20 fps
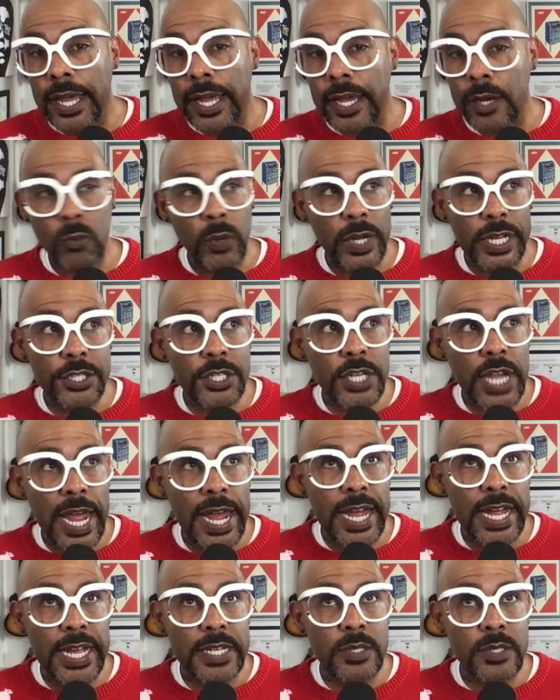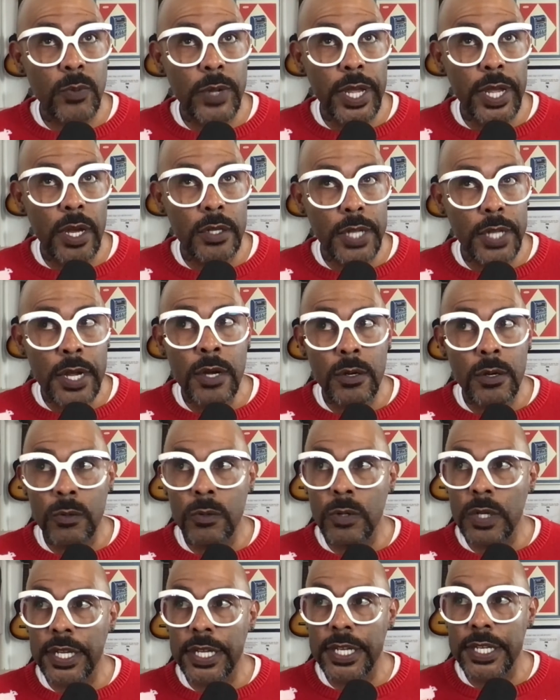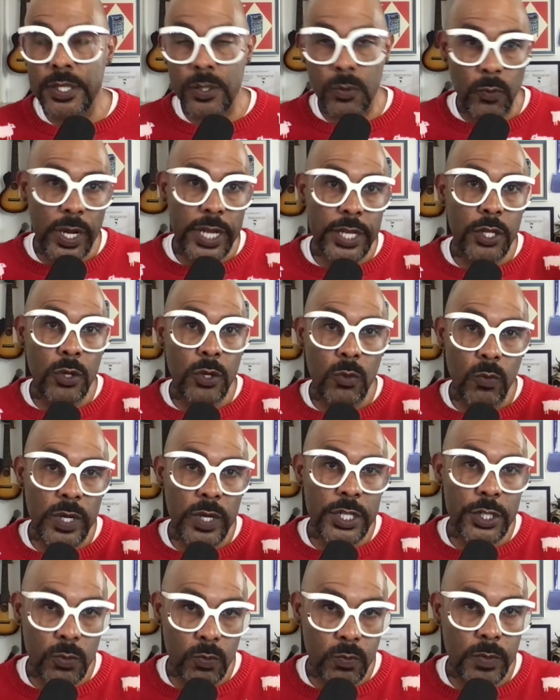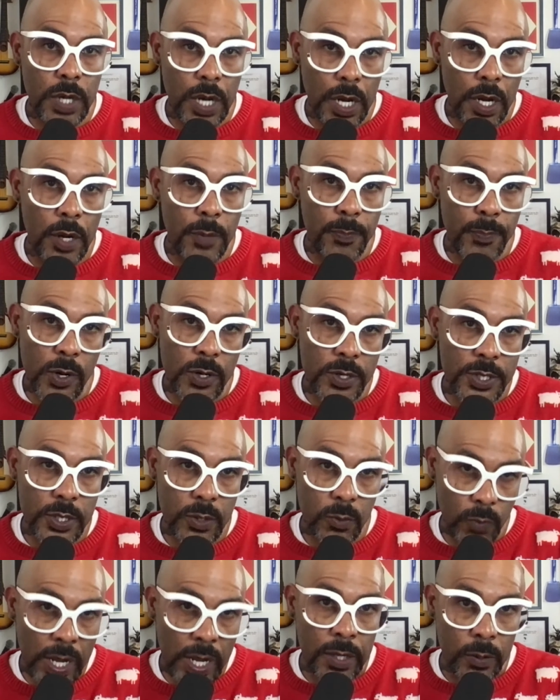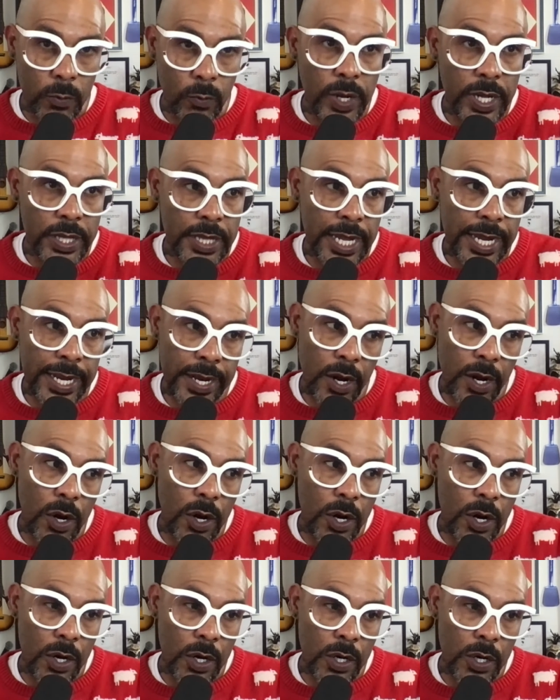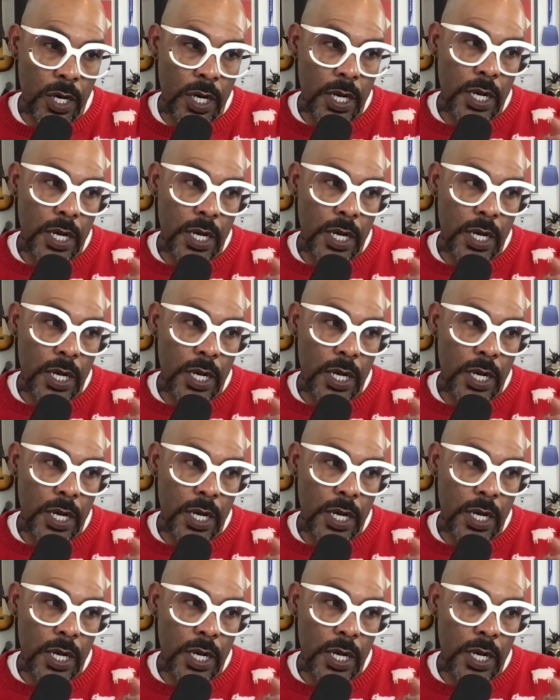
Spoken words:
which, as we all know, is when you wish a person well, when they are